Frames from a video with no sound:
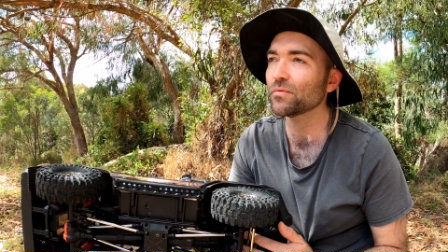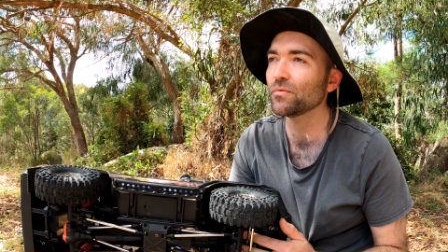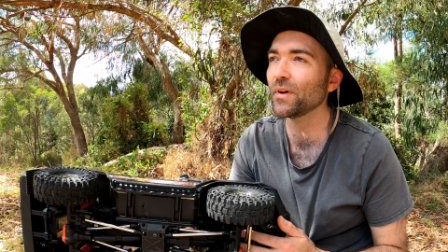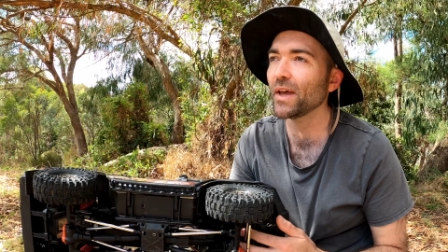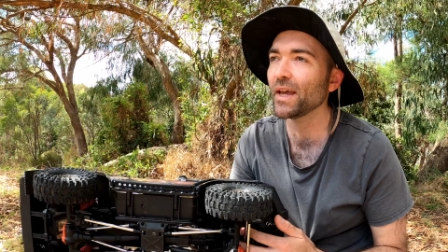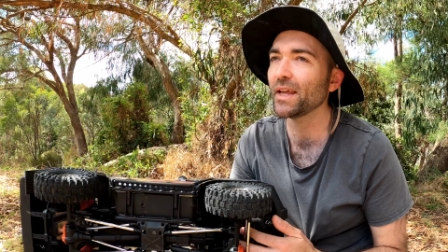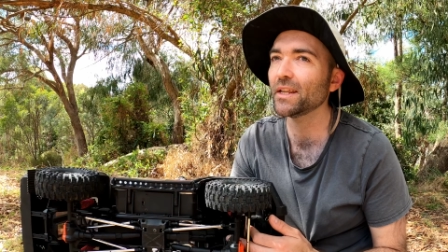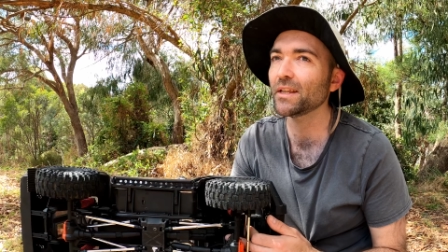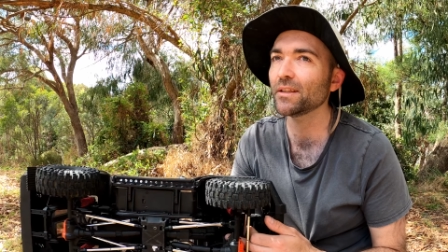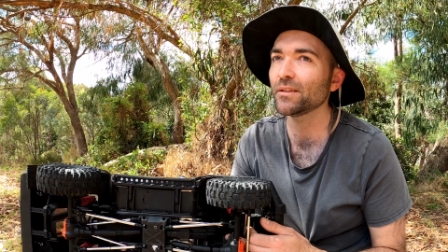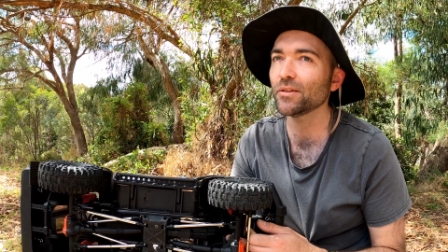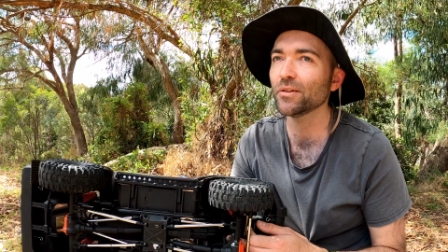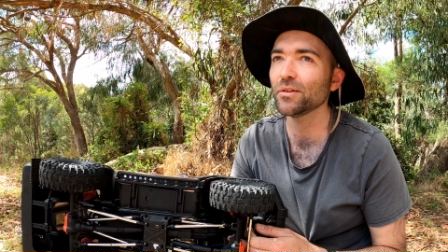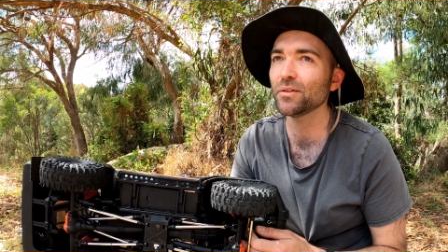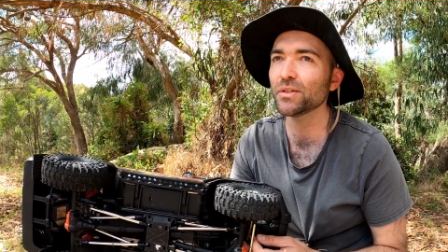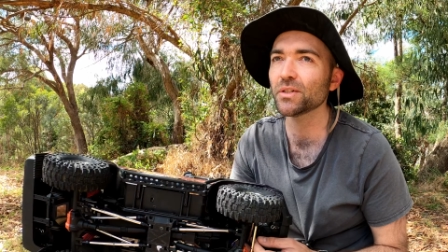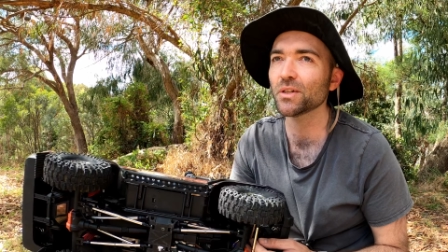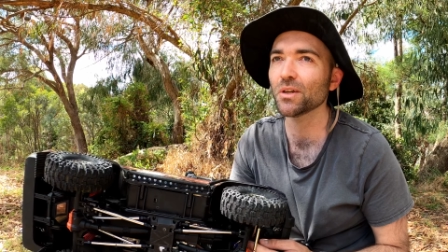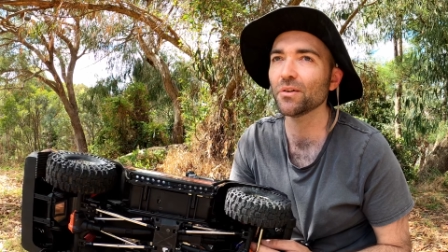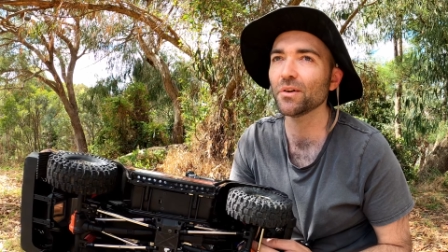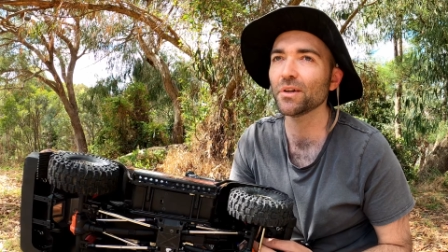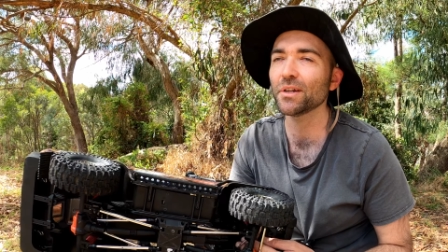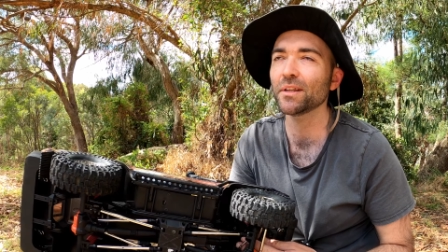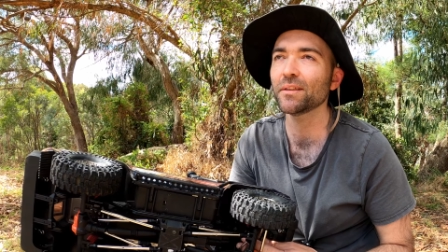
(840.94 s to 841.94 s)
fading though,
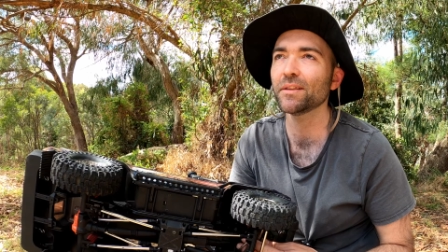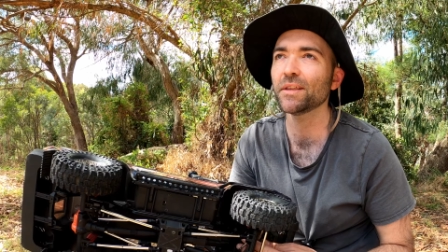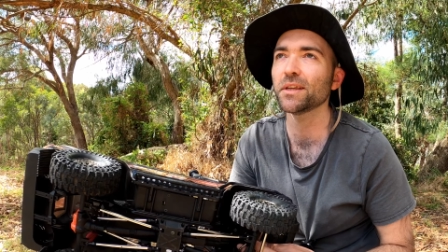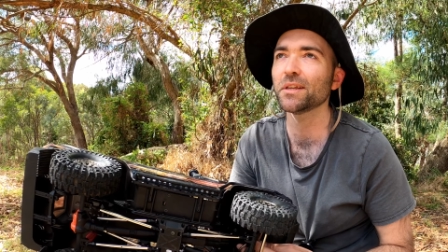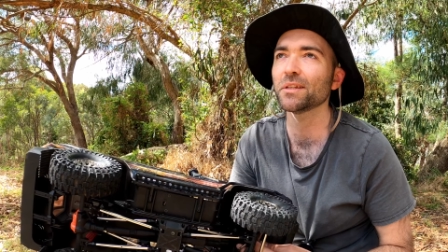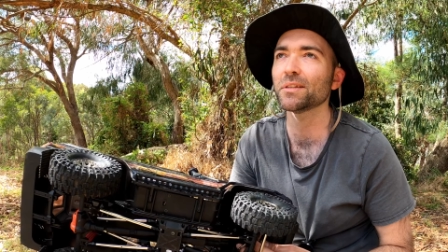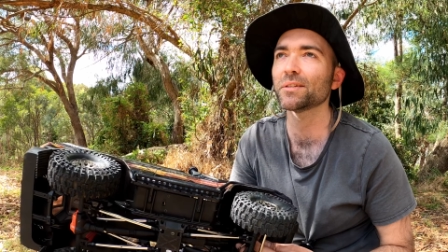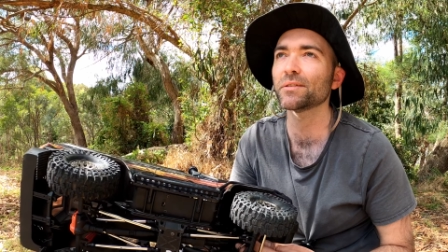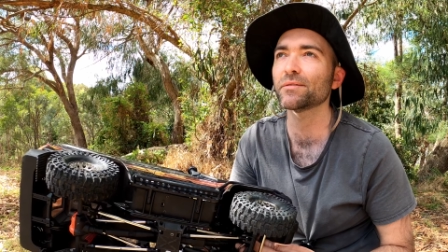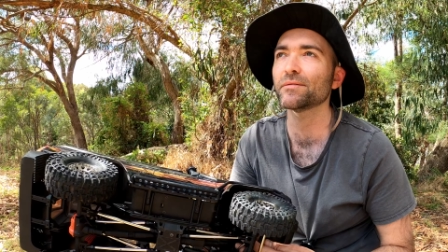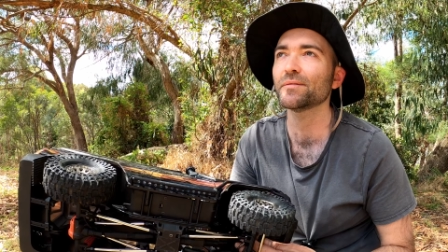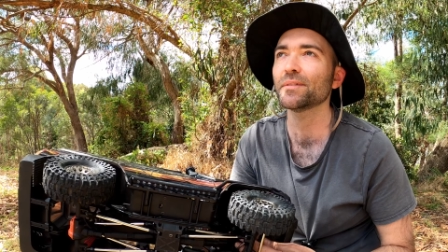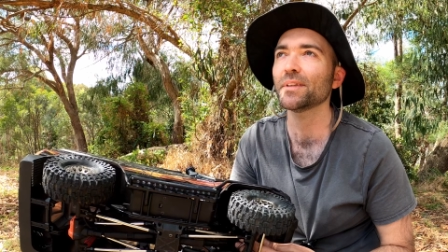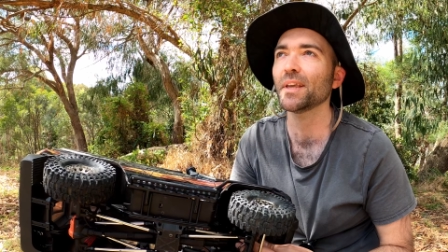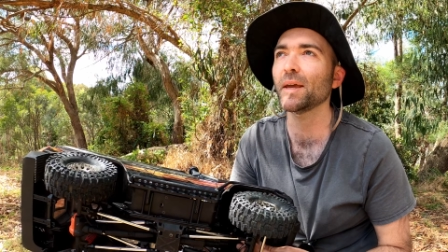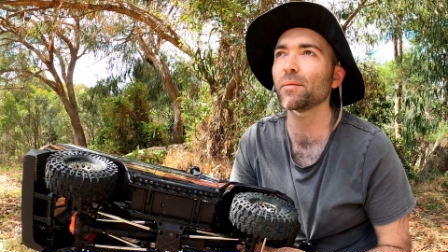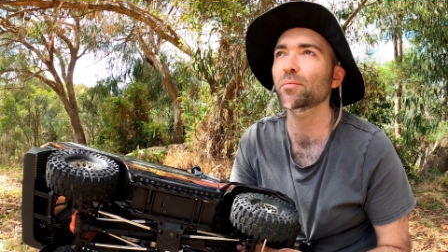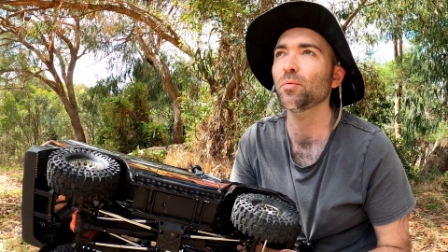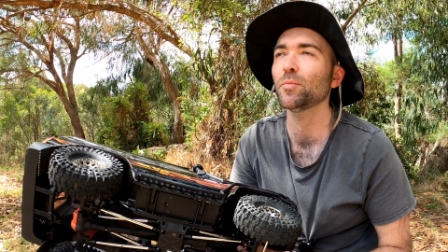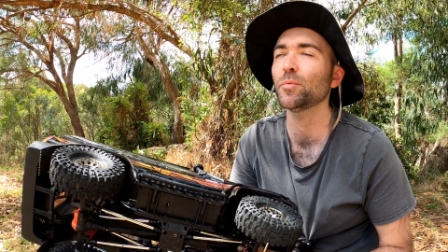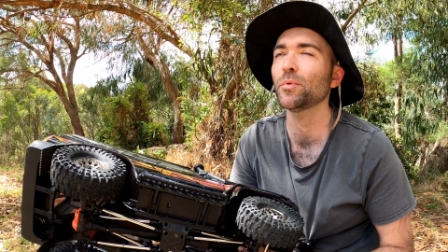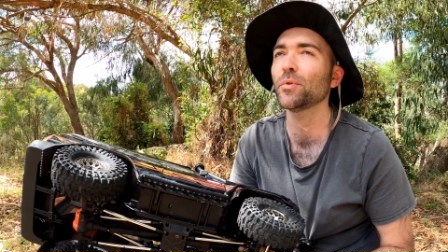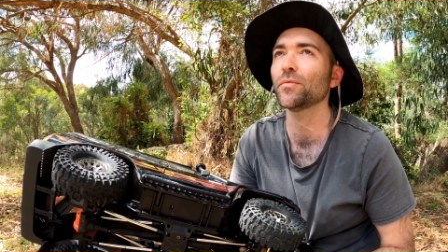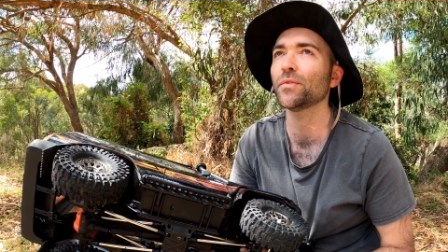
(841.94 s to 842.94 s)
so I don't think it's
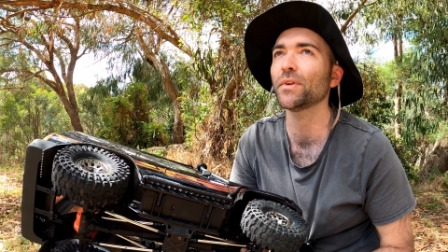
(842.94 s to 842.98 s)
capable